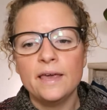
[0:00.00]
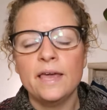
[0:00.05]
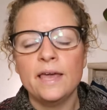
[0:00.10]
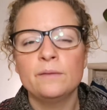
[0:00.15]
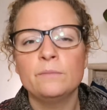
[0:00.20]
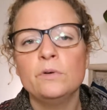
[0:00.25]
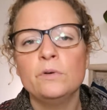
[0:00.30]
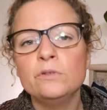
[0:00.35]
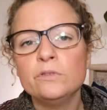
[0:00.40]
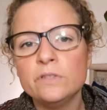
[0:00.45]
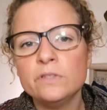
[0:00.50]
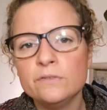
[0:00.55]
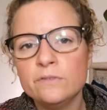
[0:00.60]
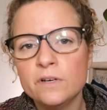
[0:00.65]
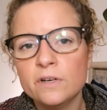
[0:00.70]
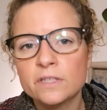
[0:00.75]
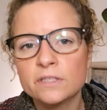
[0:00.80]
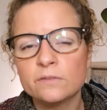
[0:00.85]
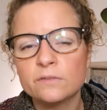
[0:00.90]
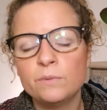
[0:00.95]
And most of
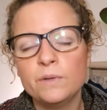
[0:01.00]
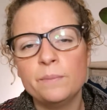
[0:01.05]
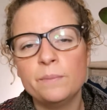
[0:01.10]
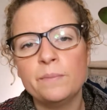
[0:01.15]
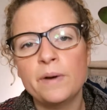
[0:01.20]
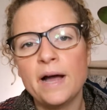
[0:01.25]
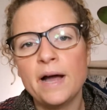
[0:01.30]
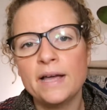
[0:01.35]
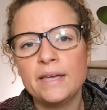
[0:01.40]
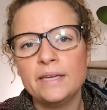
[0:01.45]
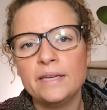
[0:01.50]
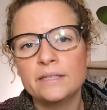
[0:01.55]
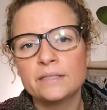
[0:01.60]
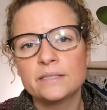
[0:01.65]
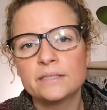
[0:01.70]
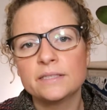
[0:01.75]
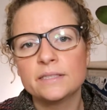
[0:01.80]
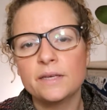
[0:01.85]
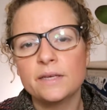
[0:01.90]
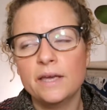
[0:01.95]
us, we buy
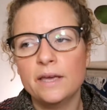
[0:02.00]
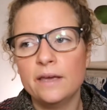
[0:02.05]
it